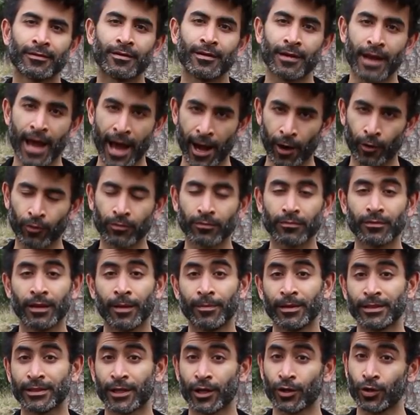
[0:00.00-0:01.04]
Now,
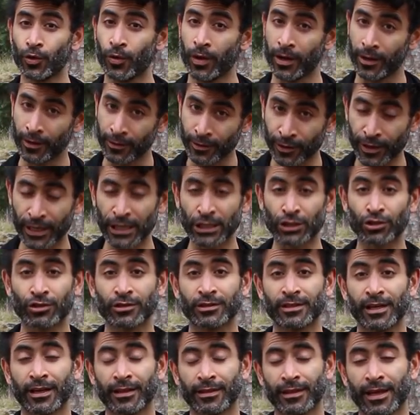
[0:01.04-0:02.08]
let me tell you another
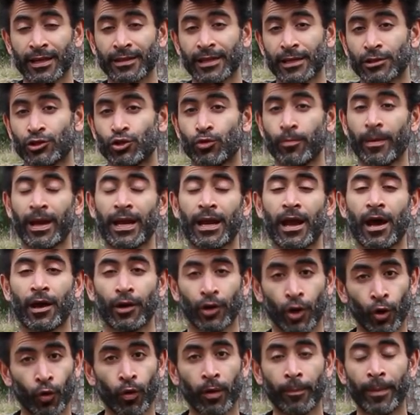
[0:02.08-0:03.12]
interesting thing that you may
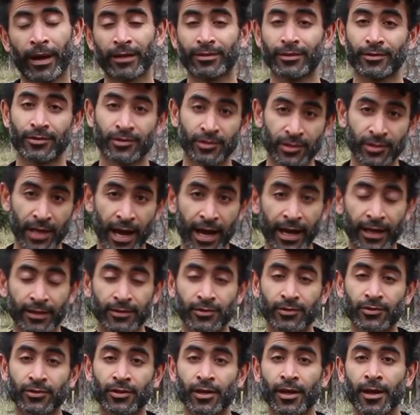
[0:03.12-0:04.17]
not know about the
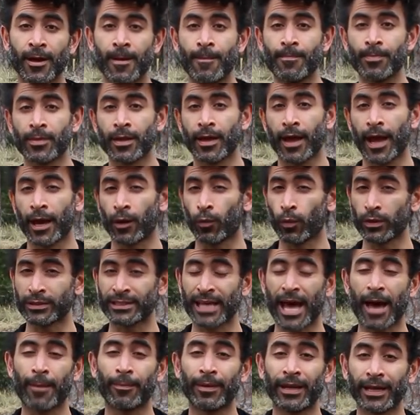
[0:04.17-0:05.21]
science and what's
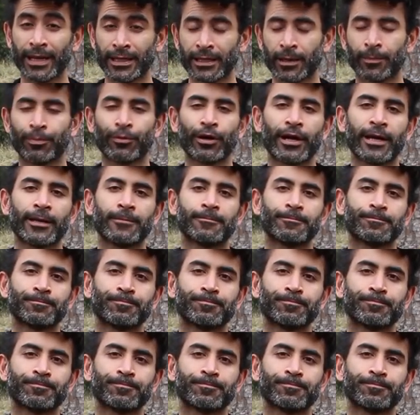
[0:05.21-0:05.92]
happening in the brain.